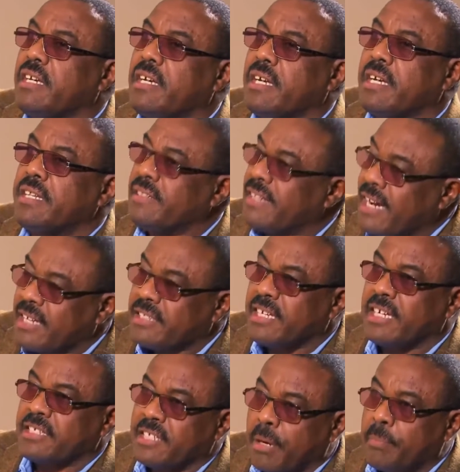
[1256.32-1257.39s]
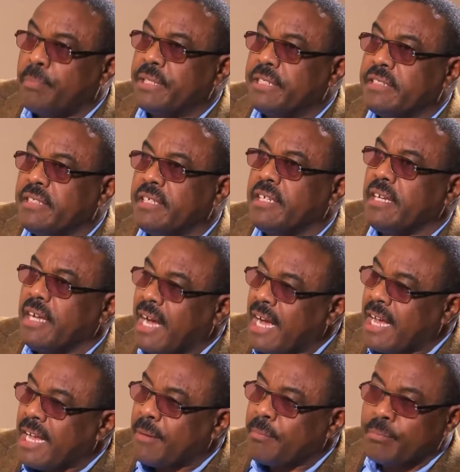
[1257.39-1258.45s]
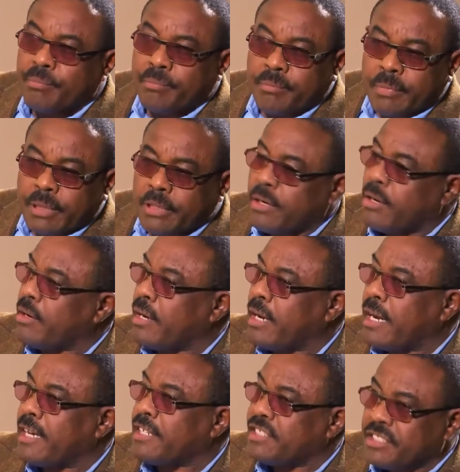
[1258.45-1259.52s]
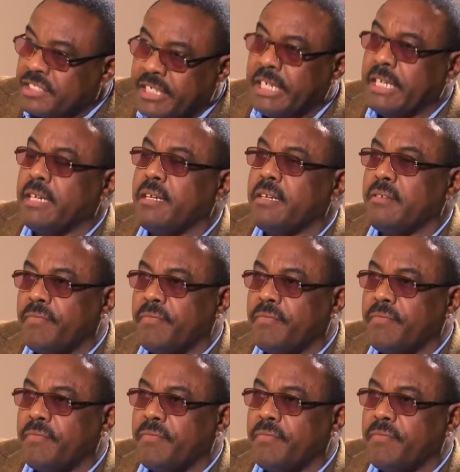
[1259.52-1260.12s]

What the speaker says: and that has happened. I still